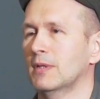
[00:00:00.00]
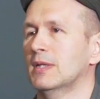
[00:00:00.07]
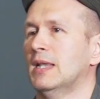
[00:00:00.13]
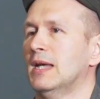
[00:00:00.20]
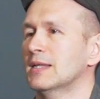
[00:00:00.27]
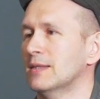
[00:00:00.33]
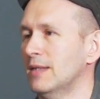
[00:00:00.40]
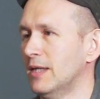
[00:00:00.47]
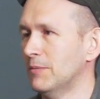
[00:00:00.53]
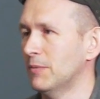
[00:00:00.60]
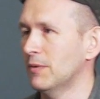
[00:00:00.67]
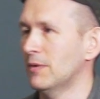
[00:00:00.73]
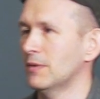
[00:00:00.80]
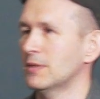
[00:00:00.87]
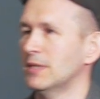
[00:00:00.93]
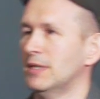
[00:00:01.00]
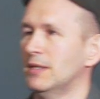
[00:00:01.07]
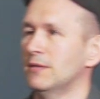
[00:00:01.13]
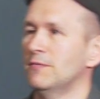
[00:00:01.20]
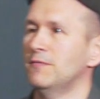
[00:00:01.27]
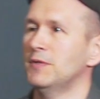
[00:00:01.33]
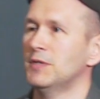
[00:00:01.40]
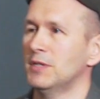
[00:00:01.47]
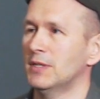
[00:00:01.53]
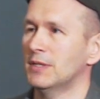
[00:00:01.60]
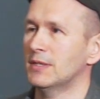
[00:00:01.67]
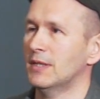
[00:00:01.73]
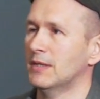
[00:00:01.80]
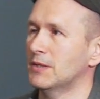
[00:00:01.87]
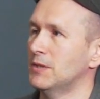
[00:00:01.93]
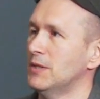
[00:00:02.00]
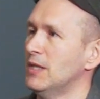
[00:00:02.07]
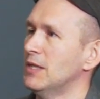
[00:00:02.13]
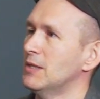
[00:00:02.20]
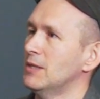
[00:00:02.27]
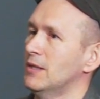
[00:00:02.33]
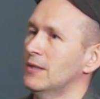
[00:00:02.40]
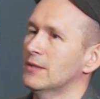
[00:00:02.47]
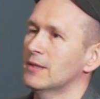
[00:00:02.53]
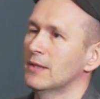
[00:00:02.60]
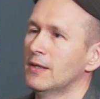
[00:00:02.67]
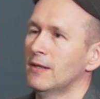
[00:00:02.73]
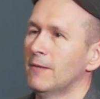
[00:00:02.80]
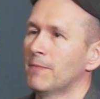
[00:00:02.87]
class labels and feature instantiations,